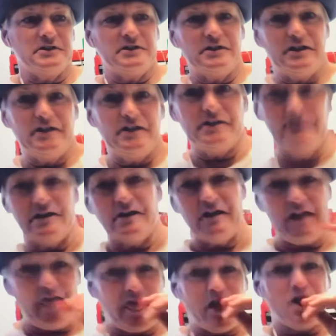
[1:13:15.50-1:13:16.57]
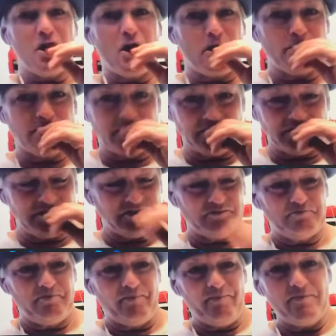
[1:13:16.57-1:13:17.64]
That's cool.
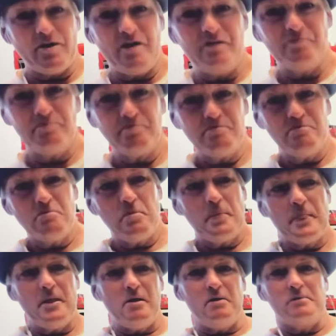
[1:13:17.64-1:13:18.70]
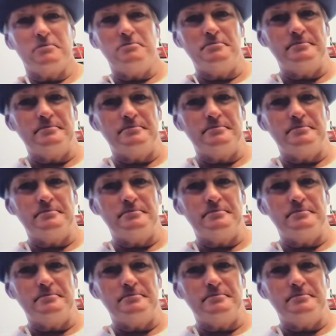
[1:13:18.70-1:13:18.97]
Still sticks now.